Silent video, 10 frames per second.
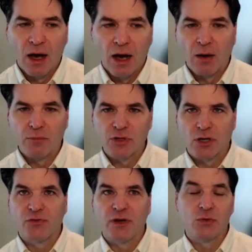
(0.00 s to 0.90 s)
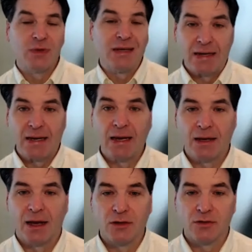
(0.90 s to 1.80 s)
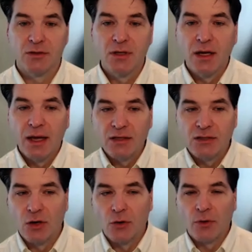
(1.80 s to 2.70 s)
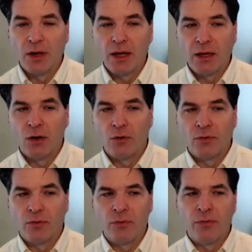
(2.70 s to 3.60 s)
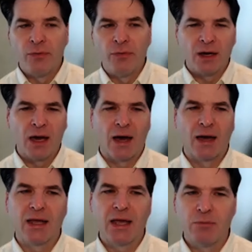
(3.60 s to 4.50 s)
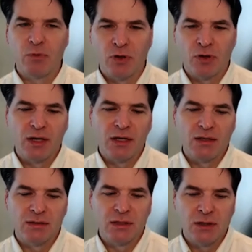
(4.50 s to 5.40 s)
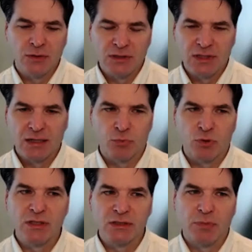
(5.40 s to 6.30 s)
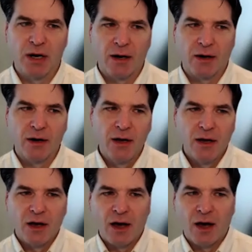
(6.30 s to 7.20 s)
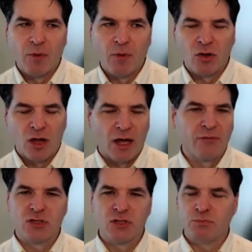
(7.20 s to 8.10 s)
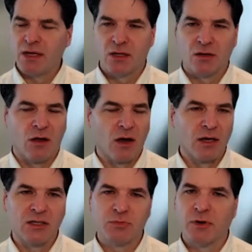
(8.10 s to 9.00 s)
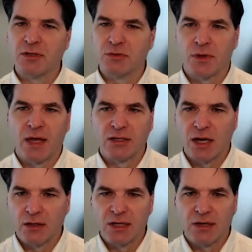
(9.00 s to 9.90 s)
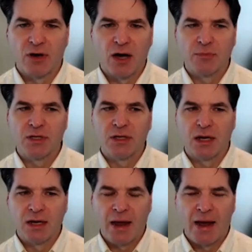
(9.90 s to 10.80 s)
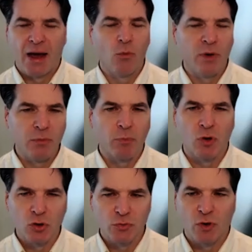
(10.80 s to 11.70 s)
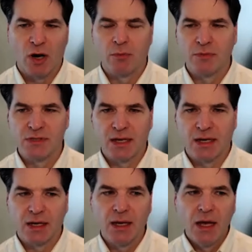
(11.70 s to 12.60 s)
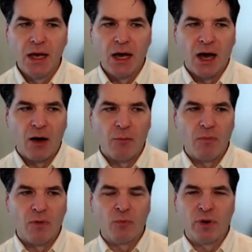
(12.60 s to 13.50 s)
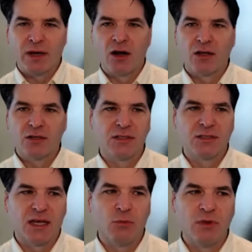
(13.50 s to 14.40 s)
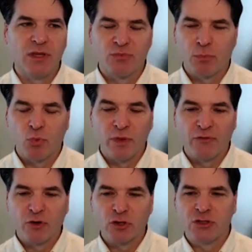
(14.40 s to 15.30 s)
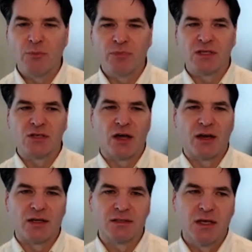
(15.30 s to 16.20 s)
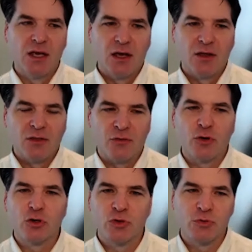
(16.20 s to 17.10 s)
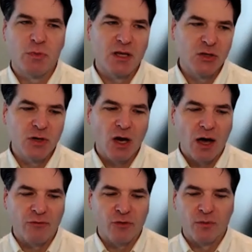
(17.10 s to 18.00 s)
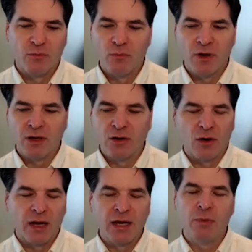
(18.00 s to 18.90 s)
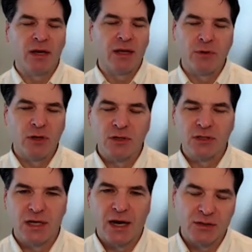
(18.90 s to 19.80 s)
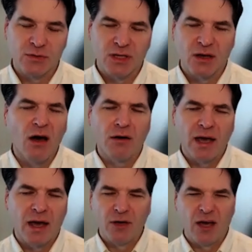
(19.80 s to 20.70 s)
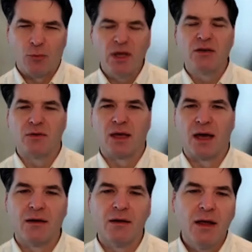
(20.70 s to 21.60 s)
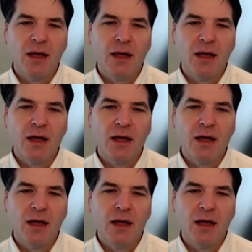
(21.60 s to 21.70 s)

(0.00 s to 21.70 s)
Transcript: Um, start to finish, we did it in eight days. So, you know, wow. the kind of capabilities that USCIS brings to bear um, a lot of it's just based on long experience with agile and DevOps and, and how we approach problem setting. Um, but I can honestly say when this when they first dumped this on us, the first response you got from you know anybody in USCIS was like, "Oh yeah, yeah, we can do that."